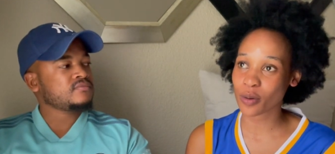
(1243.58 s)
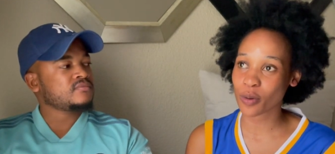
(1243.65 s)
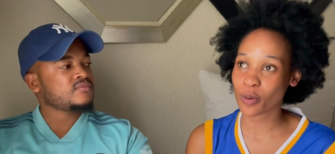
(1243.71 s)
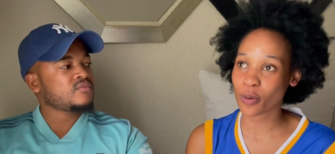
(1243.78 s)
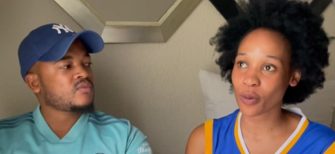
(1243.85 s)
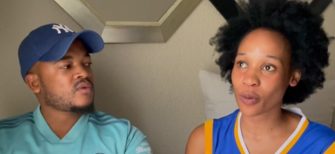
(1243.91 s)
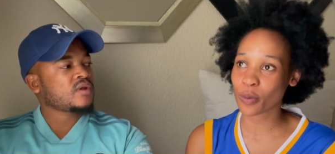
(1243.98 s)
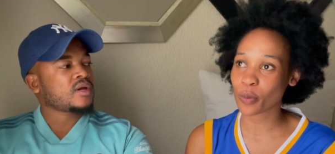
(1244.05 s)

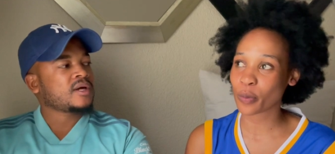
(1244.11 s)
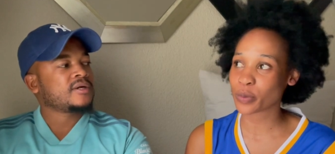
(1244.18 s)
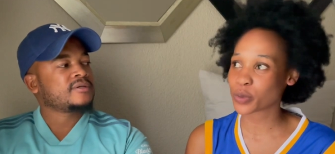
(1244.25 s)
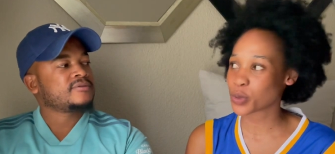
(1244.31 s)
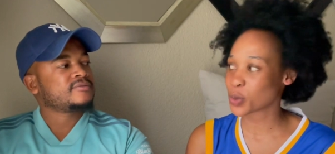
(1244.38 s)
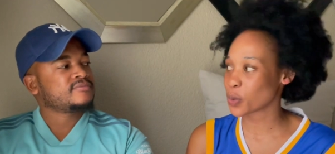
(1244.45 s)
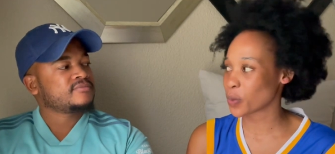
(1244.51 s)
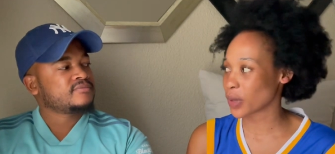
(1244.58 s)
Speaker 1: or
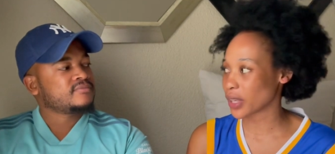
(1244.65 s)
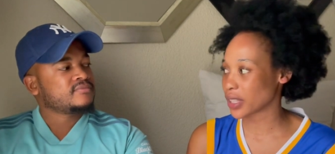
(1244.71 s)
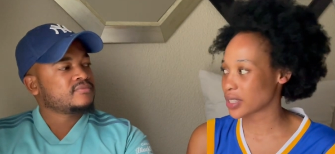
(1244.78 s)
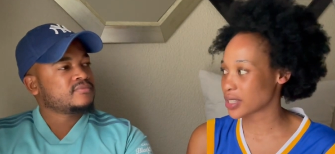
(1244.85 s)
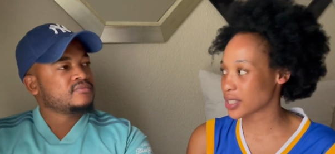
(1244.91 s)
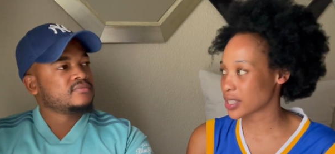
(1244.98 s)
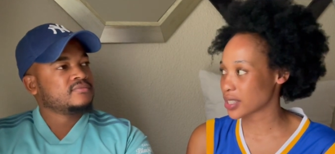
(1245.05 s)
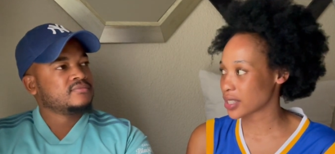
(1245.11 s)
two
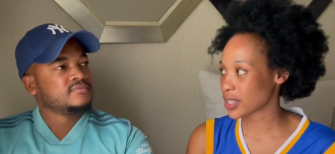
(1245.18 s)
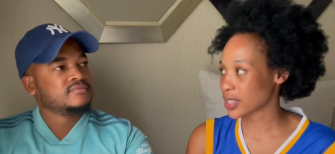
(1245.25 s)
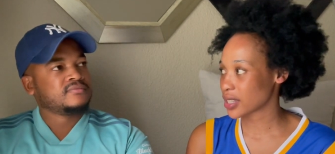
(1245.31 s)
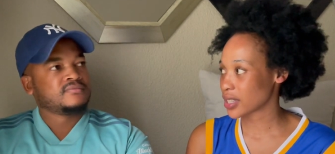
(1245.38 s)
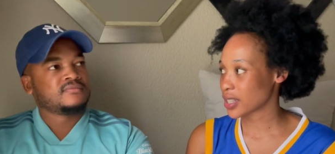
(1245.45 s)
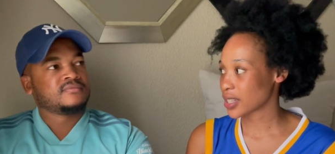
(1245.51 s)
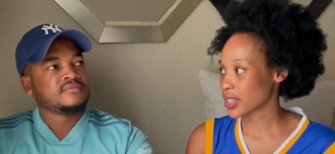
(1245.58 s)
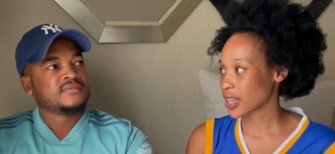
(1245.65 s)
weeks.
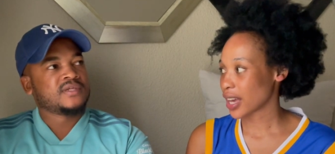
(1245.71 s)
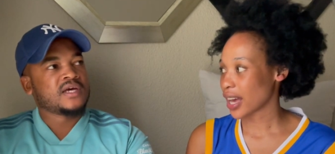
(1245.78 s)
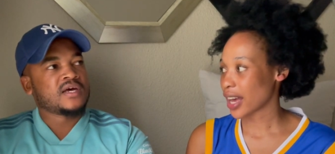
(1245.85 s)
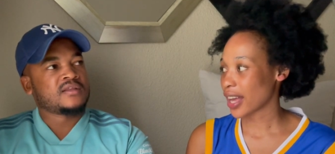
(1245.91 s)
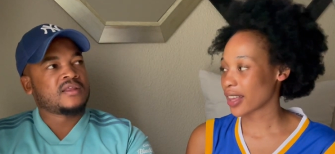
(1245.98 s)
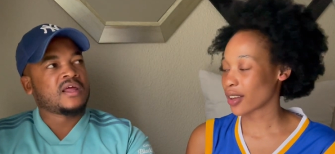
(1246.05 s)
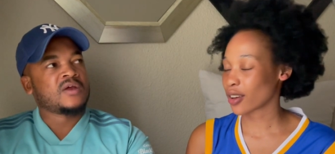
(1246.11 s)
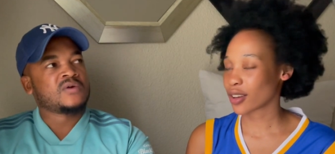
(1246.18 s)
Yeah, I
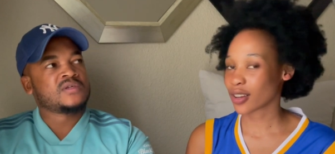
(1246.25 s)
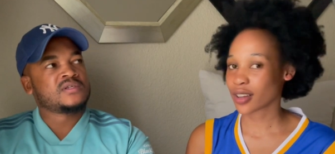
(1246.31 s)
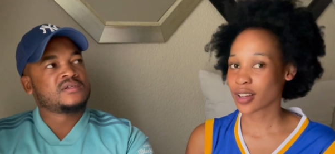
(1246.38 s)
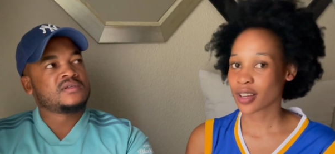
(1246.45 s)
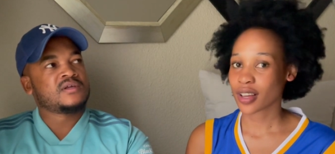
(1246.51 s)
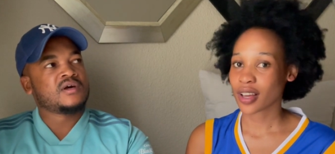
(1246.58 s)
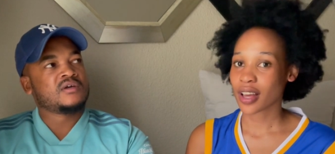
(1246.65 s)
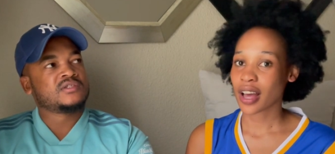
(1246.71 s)
think it was
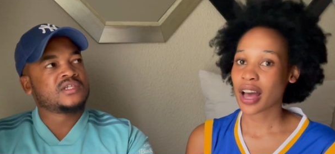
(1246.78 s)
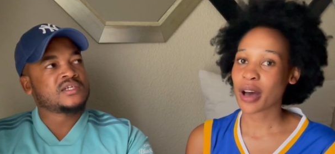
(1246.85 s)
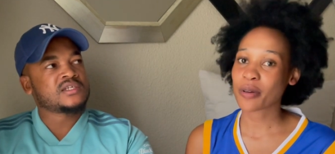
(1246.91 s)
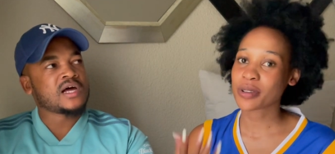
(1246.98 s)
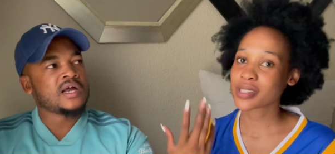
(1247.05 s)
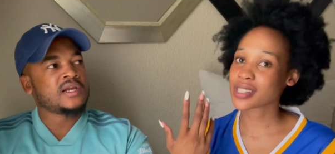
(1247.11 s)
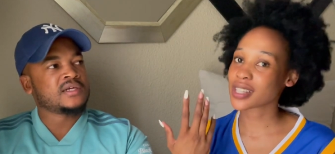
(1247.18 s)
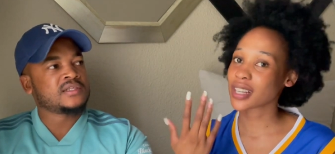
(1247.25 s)
just I
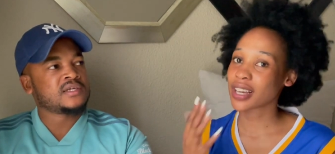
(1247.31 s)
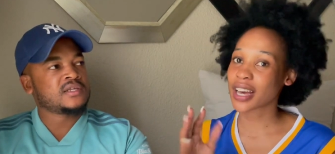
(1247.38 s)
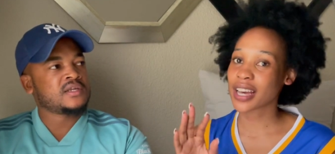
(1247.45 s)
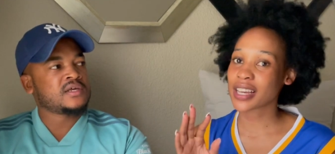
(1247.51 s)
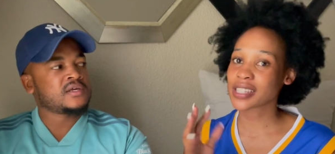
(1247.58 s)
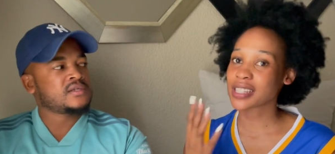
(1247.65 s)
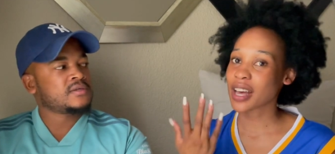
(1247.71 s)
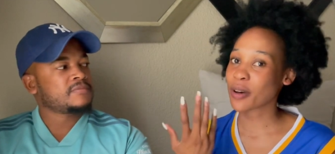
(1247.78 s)
was, under 10 guys.
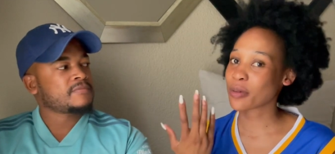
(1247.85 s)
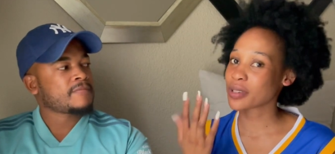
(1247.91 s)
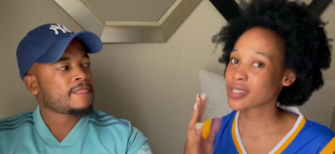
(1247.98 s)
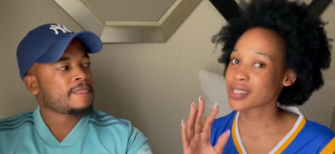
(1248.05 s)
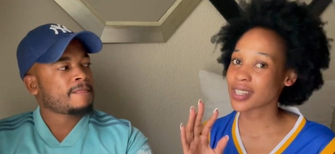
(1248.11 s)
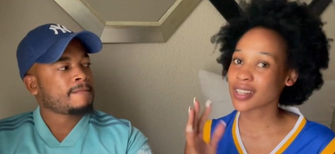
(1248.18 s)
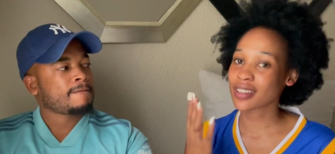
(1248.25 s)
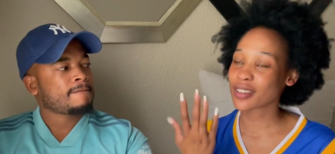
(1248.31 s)
Days. I was
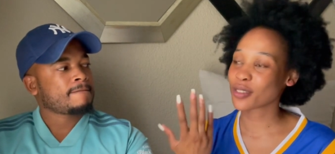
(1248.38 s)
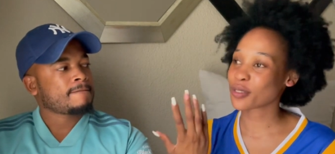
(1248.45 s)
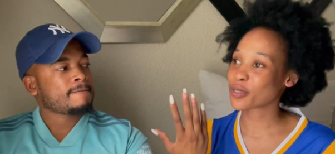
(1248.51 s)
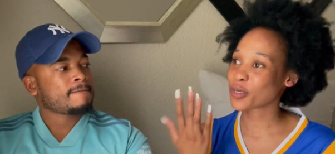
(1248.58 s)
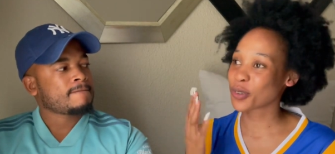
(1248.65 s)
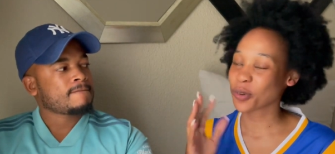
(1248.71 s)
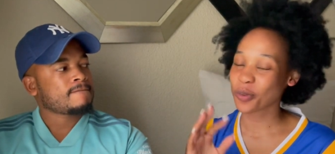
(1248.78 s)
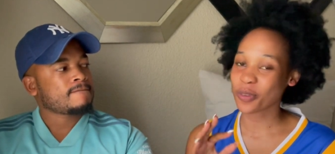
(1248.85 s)
single
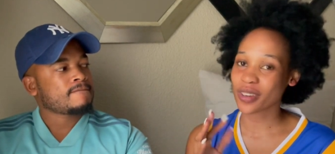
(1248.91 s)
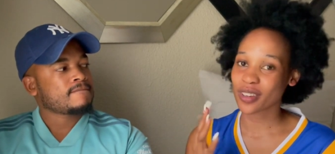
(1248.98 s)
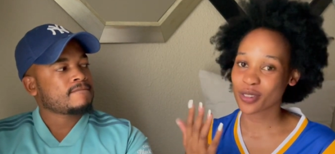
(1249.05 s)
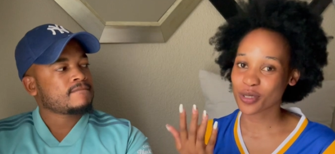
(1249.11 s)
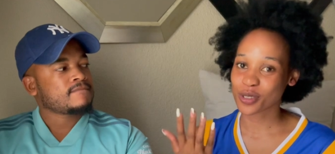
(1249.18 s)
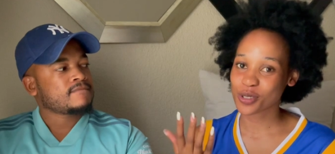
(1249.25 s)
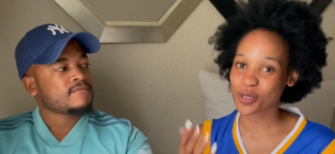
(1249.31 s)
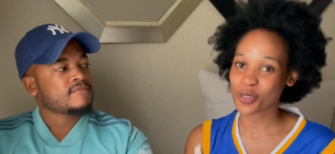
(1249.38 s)
for a week
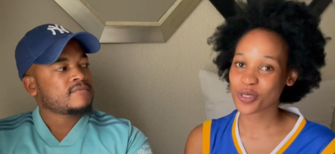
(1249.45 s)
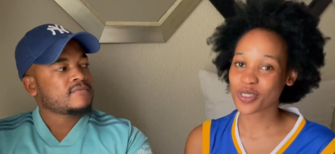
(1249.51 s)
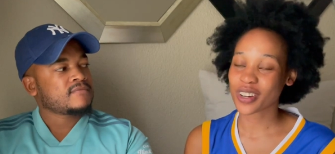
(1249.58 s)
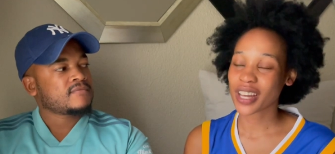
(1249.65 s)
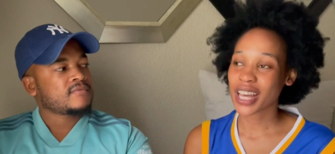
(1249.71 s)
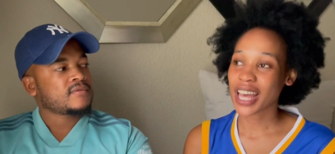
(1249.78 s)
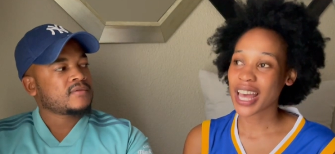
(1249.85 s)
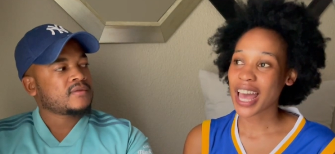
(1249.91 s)
or so,
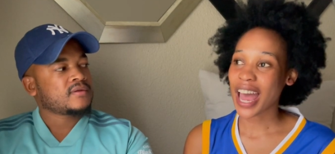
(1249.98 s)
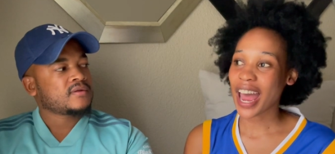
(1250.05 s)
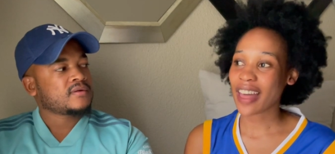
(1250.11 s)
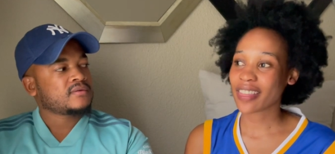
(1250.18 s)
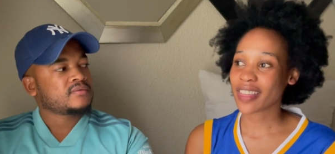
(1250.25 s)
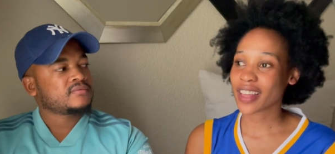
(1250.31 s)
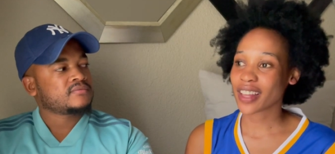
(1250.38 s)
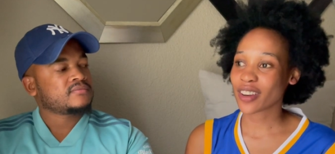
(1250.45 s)

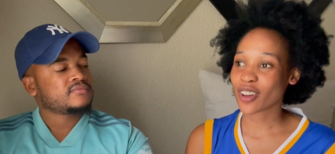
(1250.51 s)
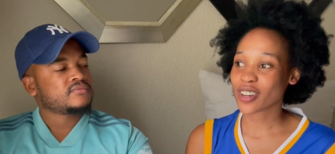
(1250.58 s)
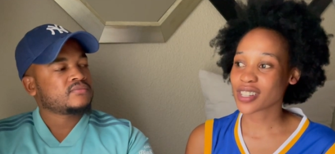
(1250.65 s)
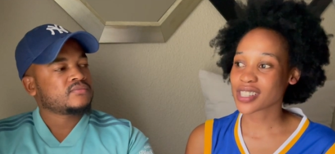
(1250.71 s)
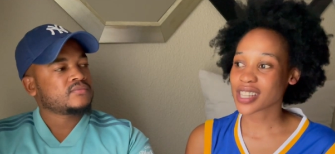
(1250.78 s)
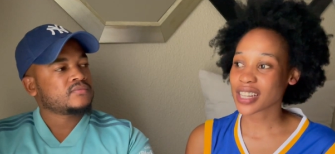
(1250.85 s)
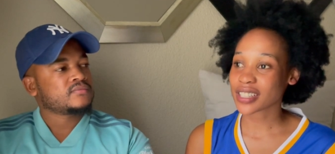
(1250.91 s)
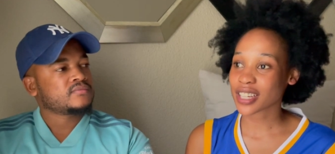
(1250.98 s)
and then on a
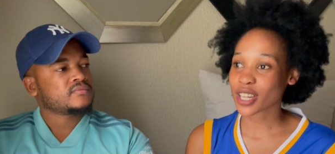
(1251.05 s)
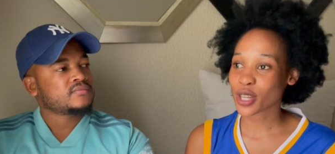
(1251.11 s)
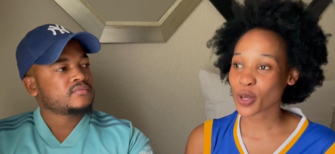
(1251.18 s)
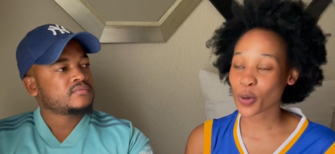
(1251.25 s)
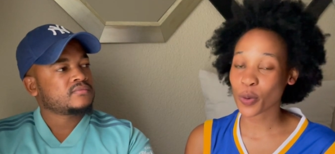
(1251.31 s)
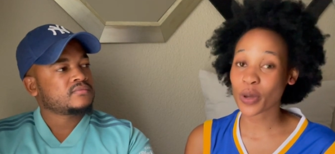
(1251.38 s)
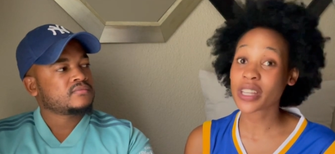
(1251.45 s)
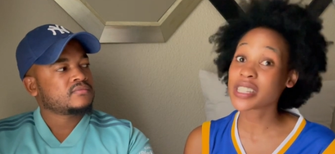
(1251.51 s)
Sunday he
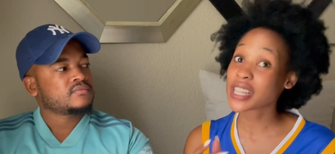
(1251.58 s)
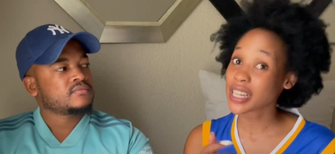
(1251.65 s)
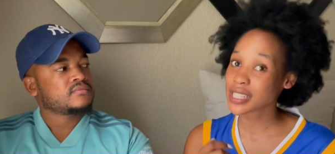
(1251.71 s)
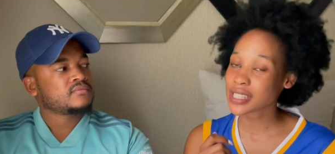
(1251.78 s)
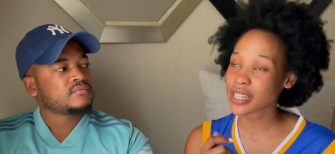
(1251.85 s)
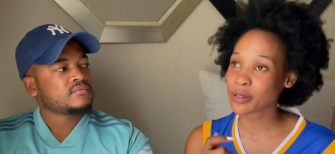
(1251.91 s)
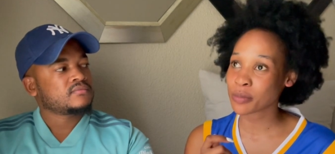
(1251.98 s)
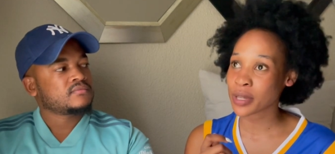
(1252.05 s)
he texted